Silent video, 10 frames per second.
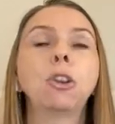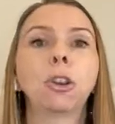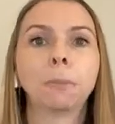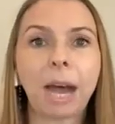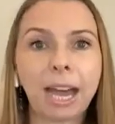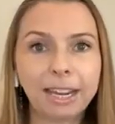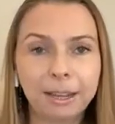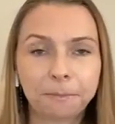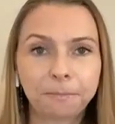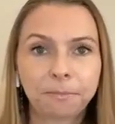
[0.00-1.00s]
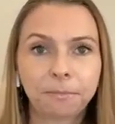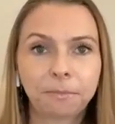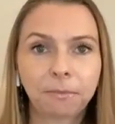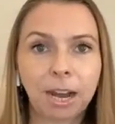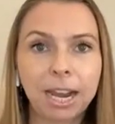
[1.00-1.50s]
your body,
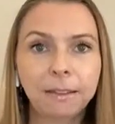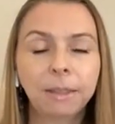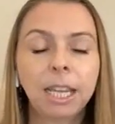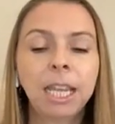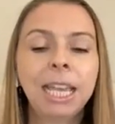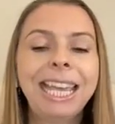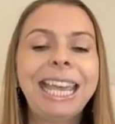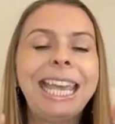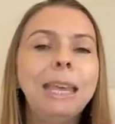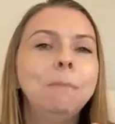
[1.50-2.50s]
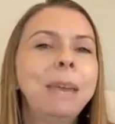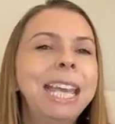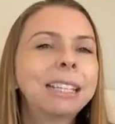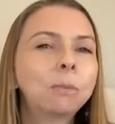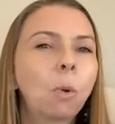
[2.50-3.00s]
right? It
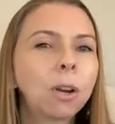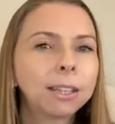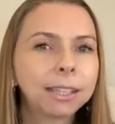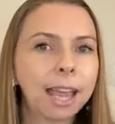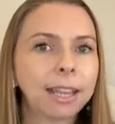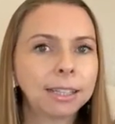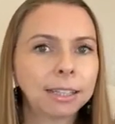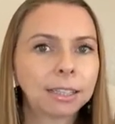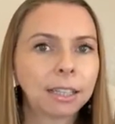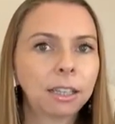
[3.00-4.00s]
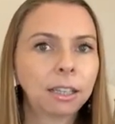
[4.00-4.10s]
makes more sense